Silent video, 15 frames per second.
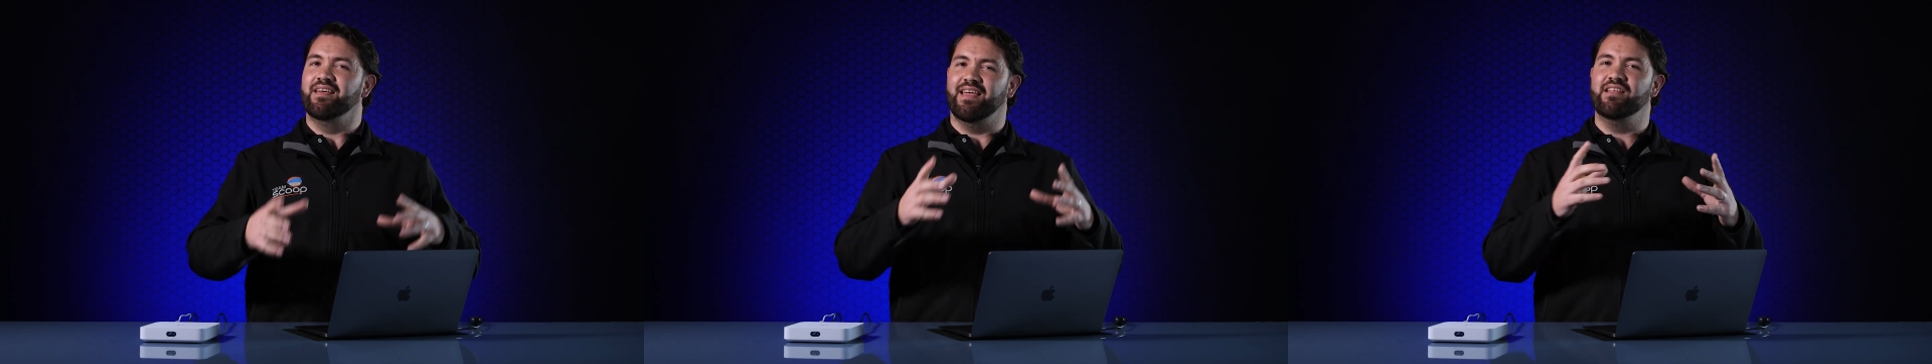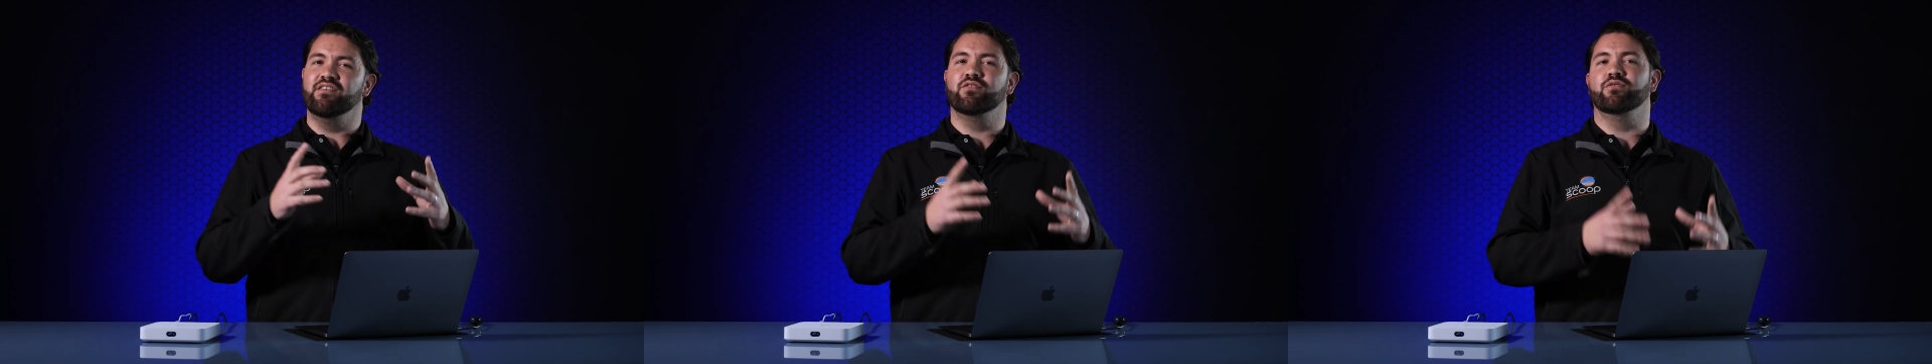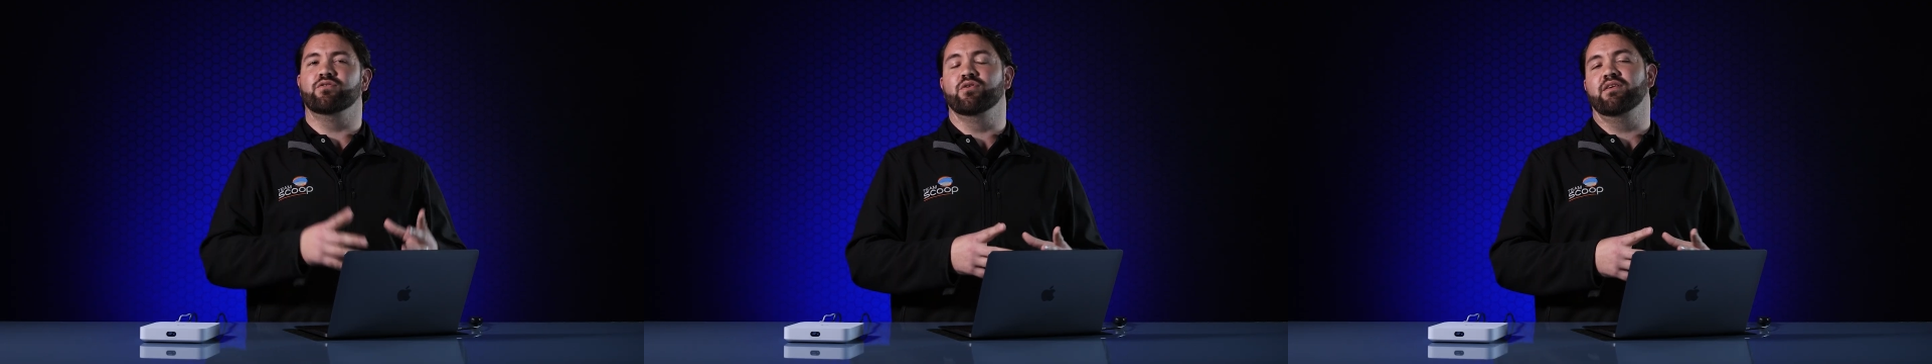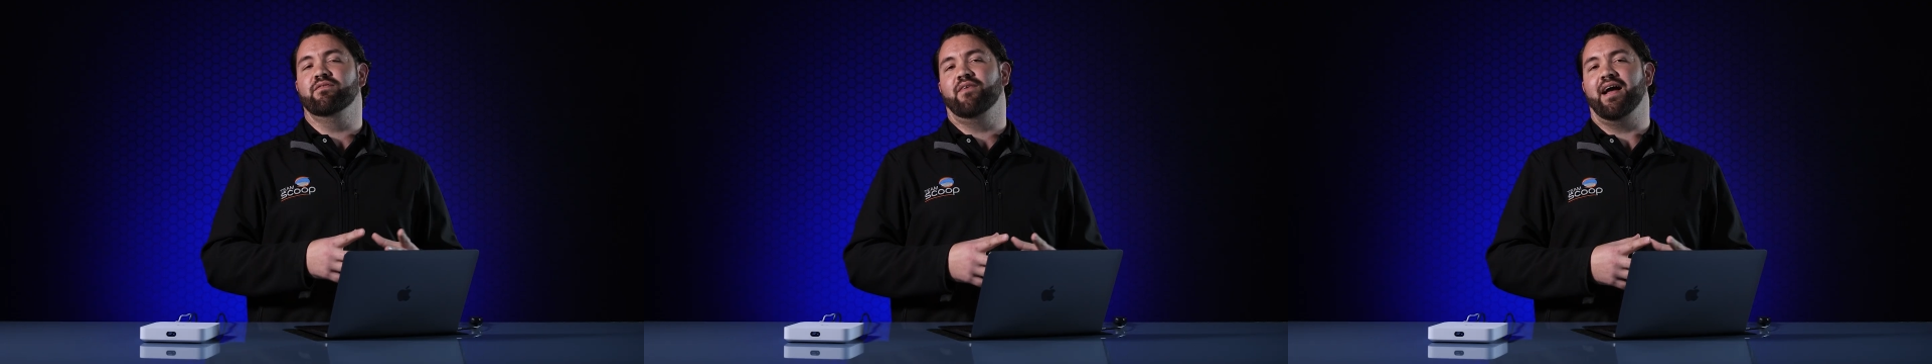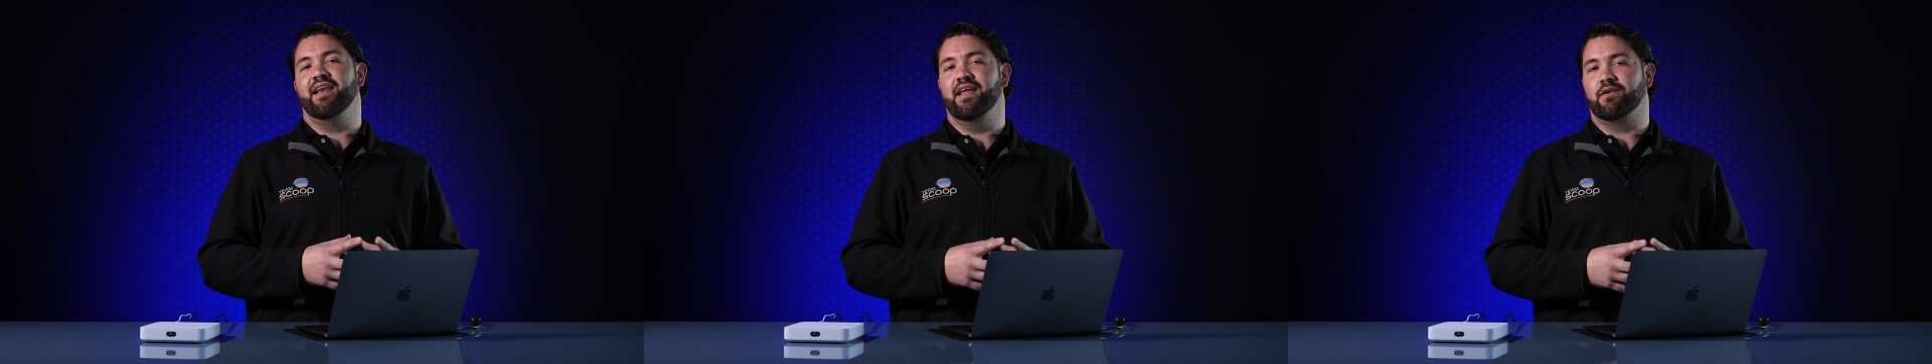into
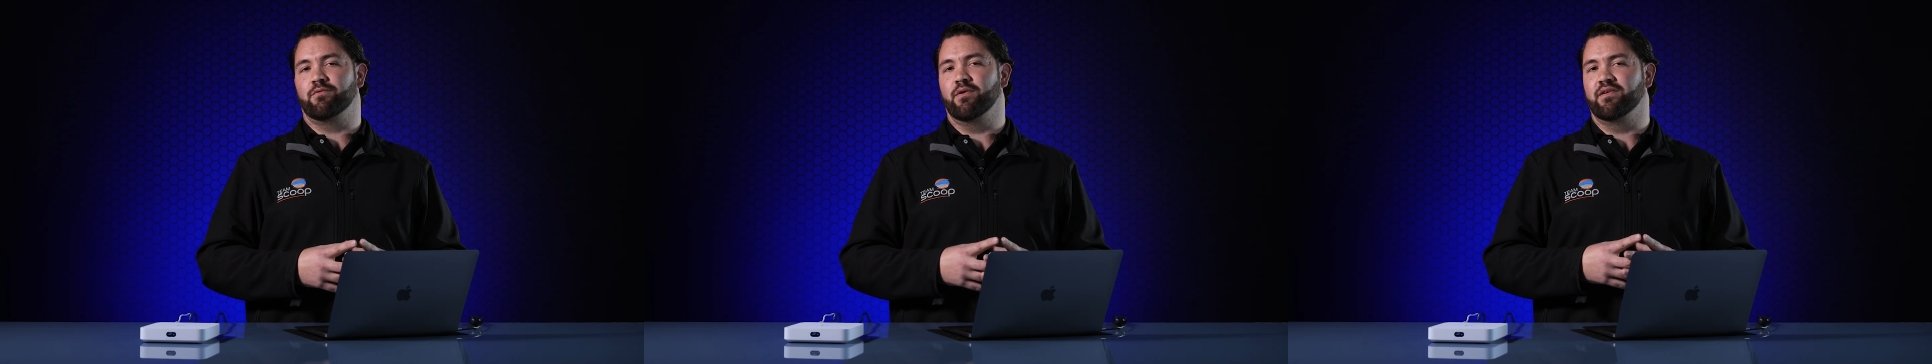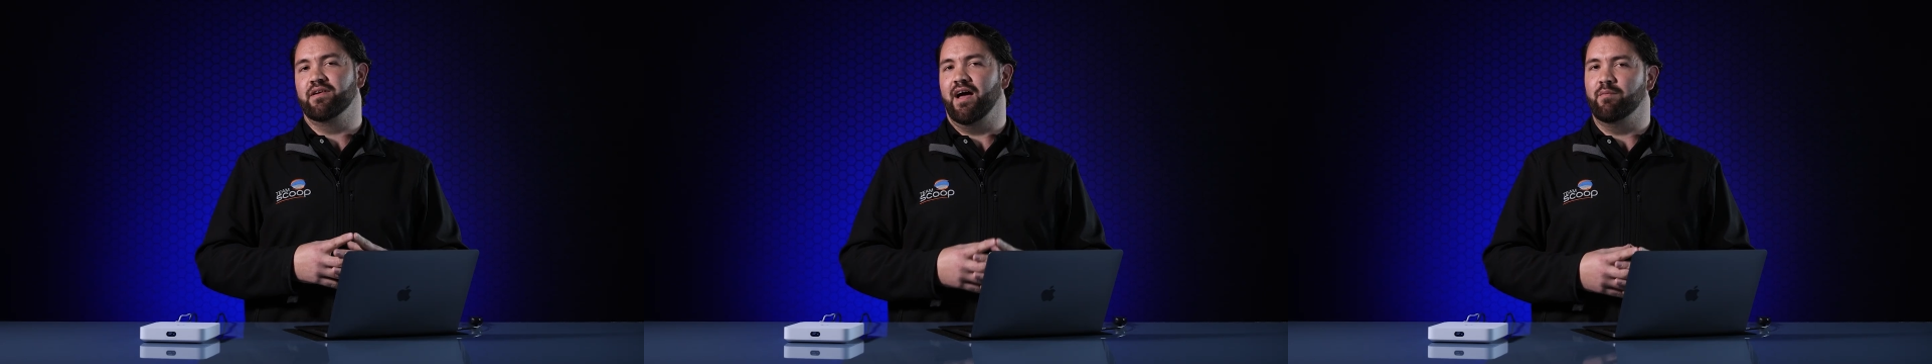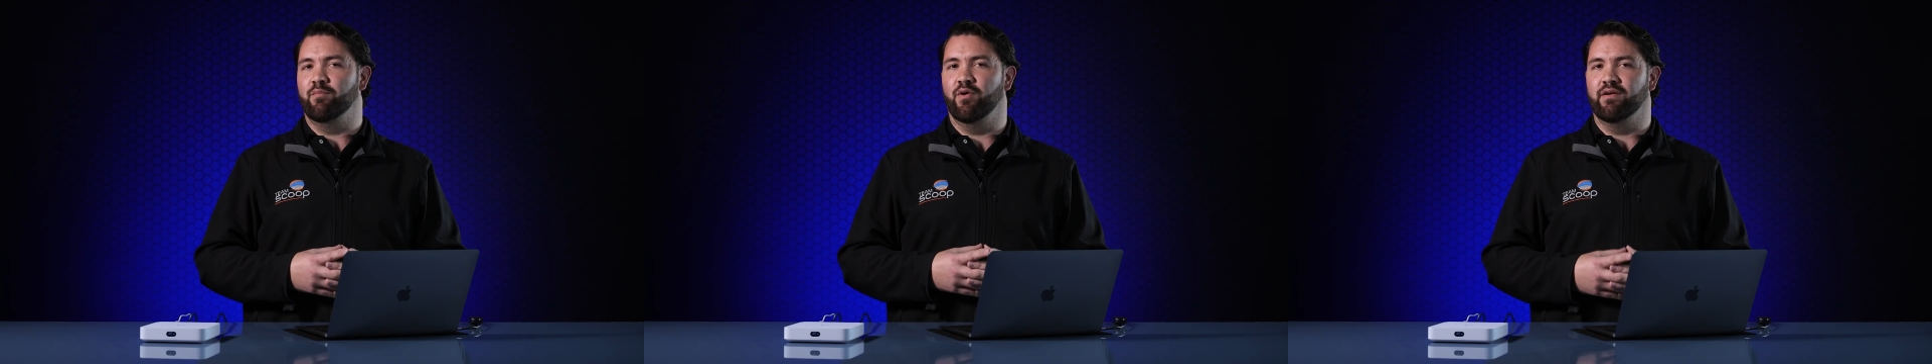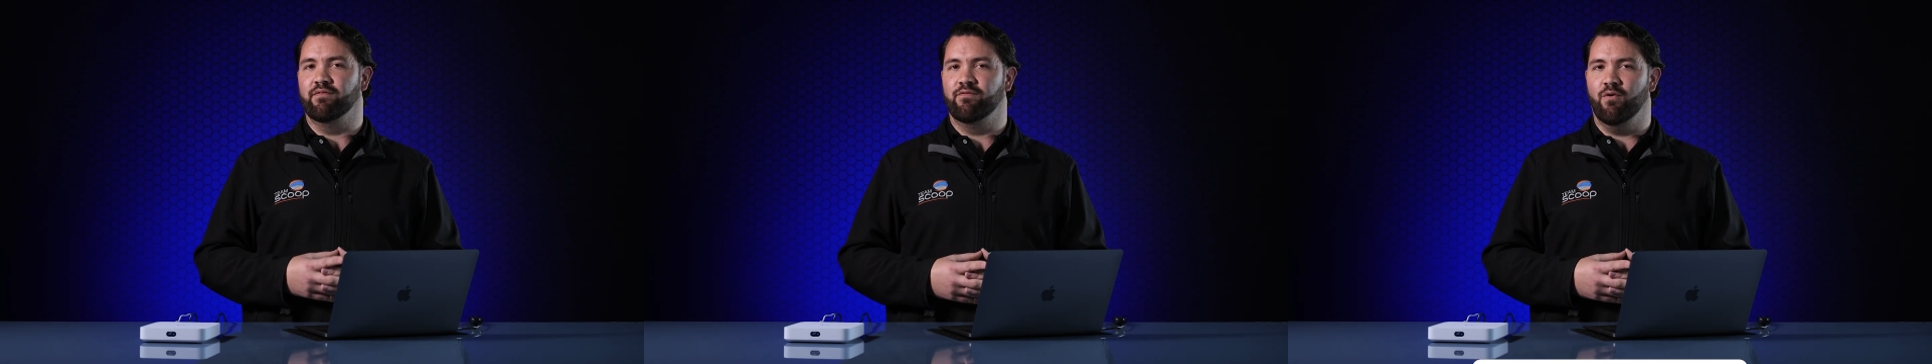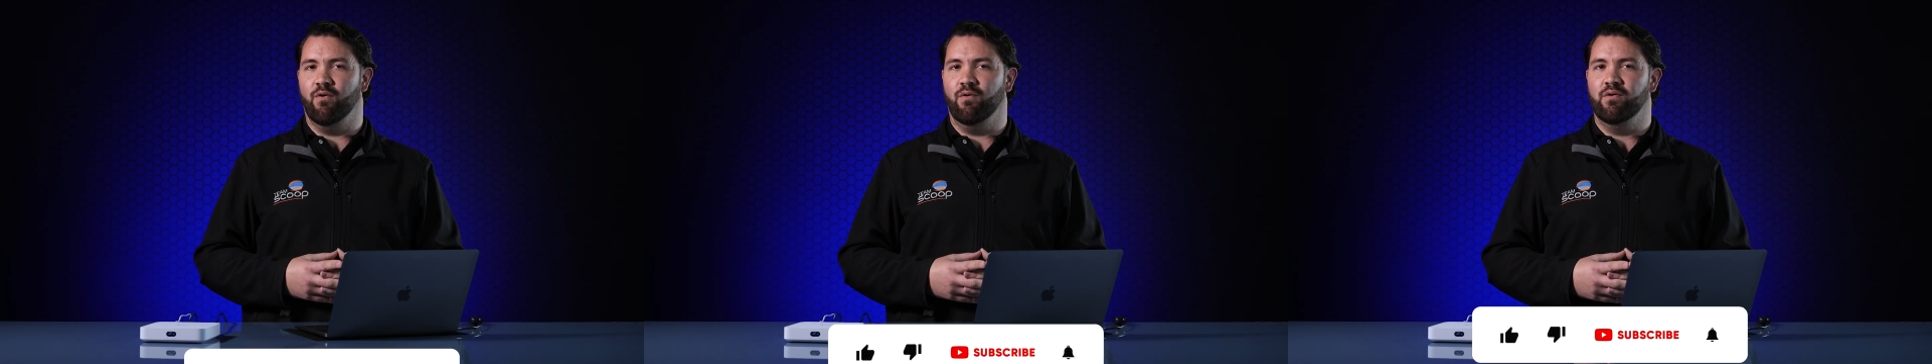UniFi Network
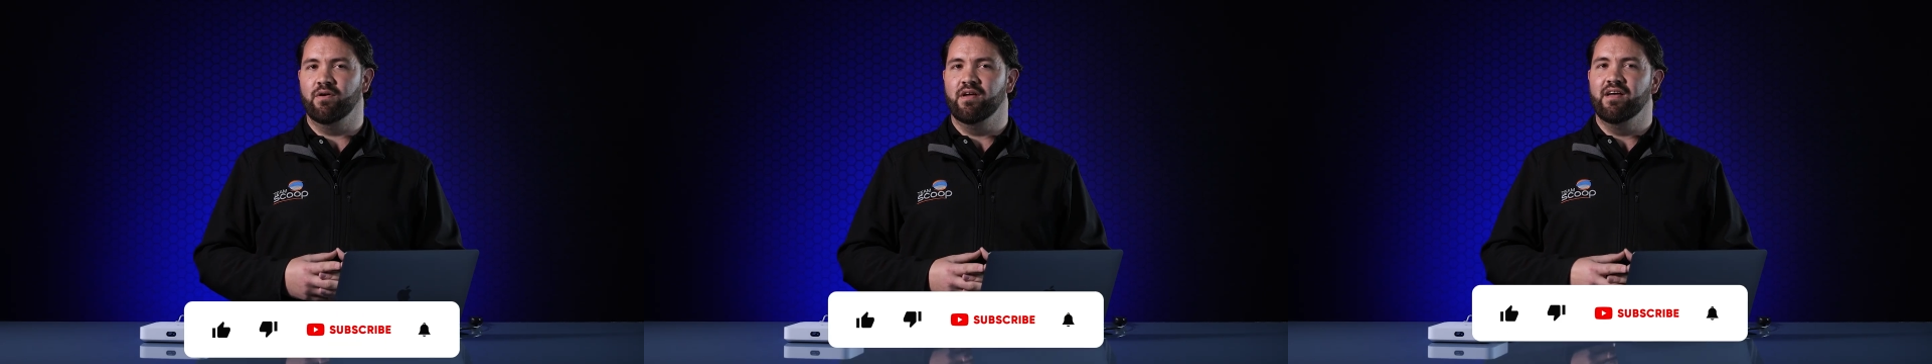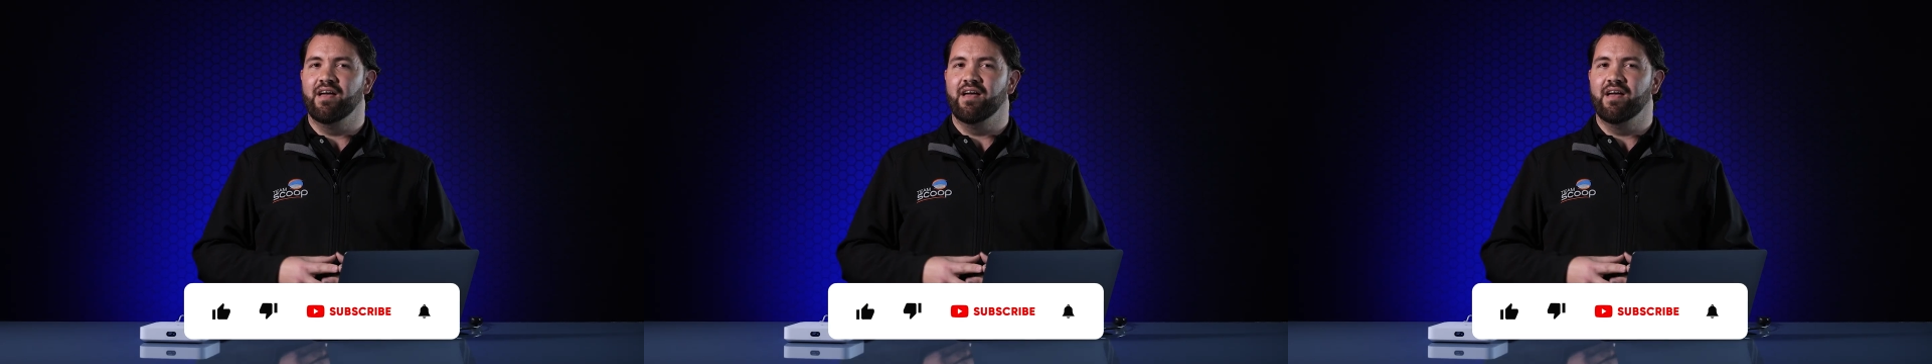9.4